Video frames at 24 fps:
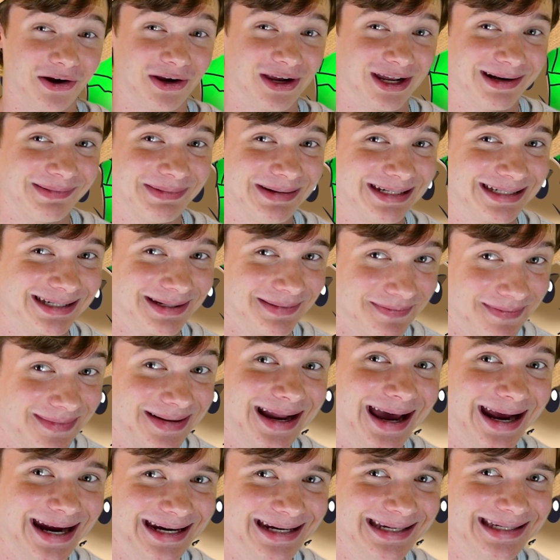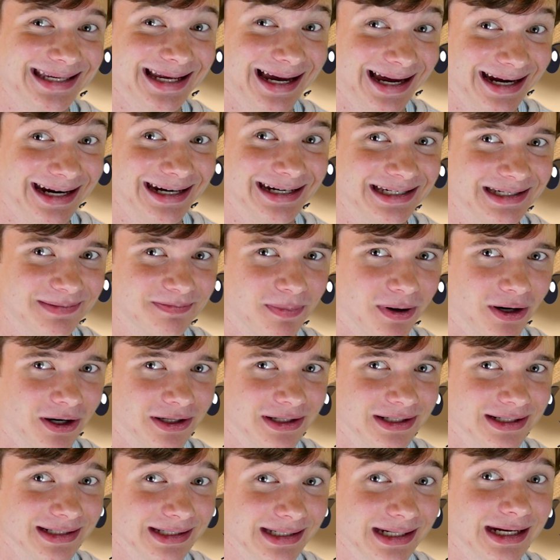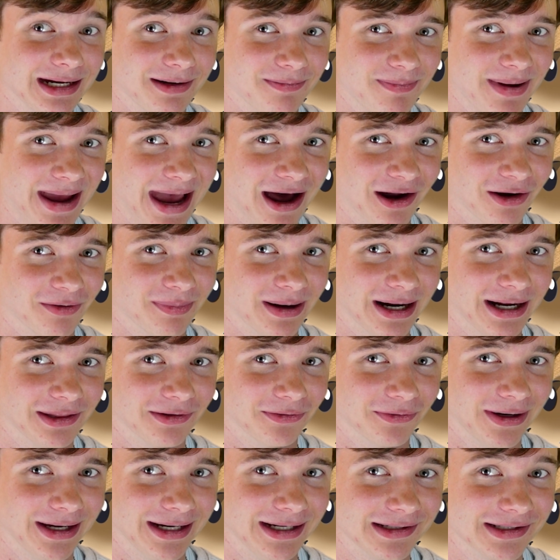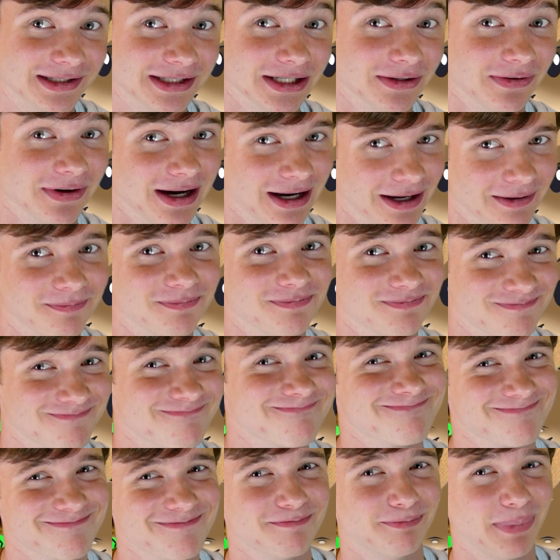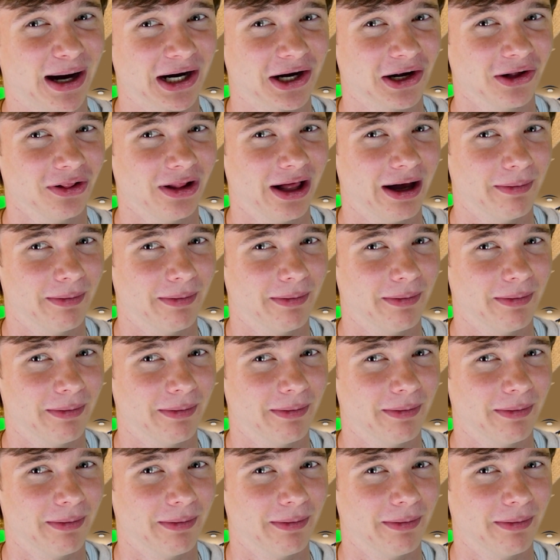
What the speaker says: are gonna be some nice ice puns inbound, by the way, so, buckle